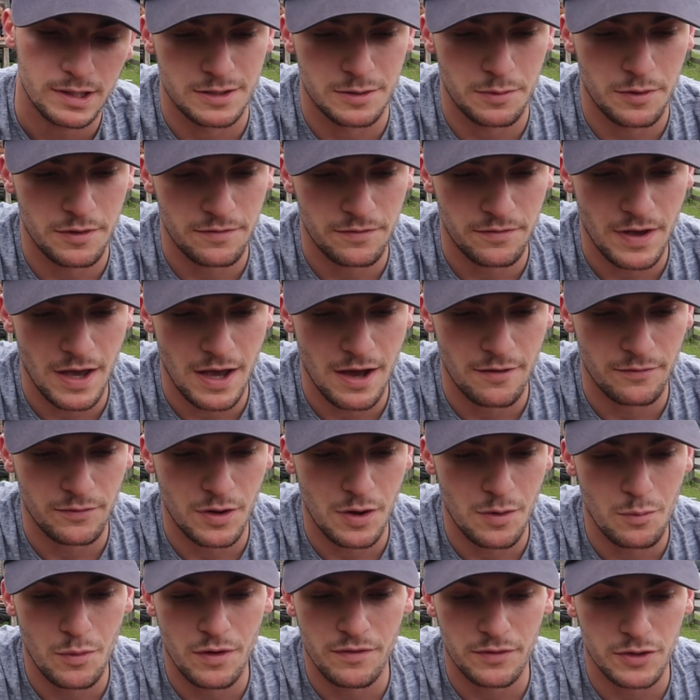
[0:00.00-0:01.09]
To be fair, I've
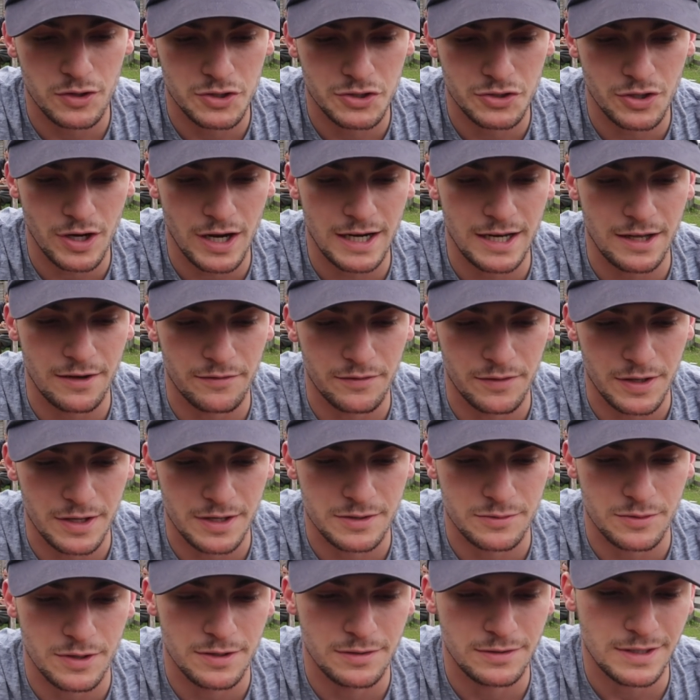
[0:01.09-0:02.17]
gone with Australia for
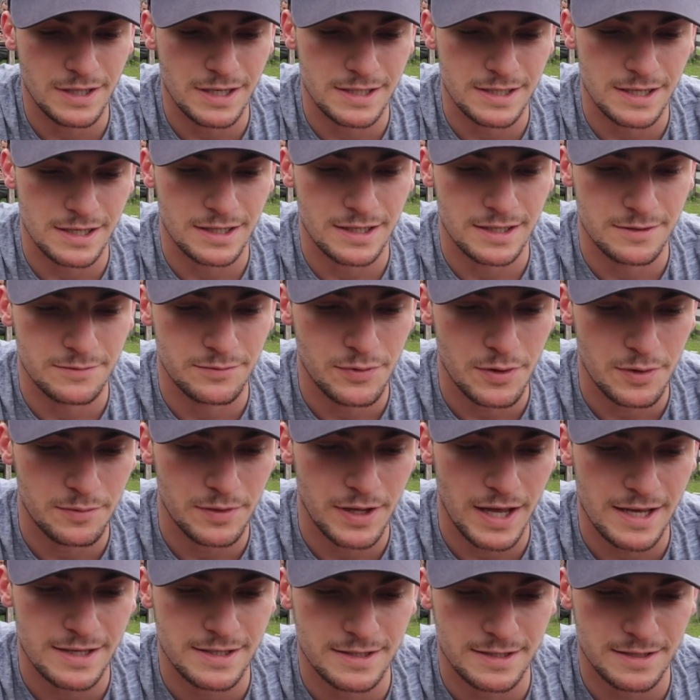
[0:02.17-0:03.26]
this one because I could
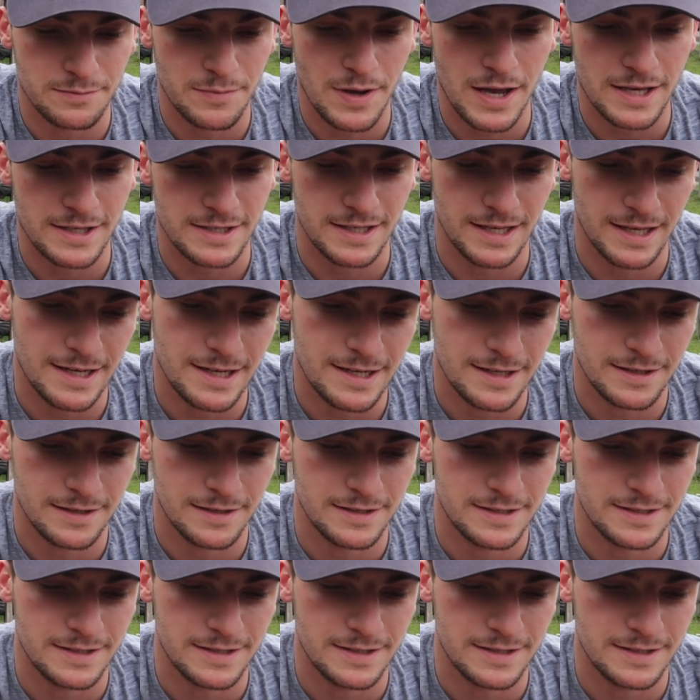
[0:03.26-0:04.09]
probably, as Matt said,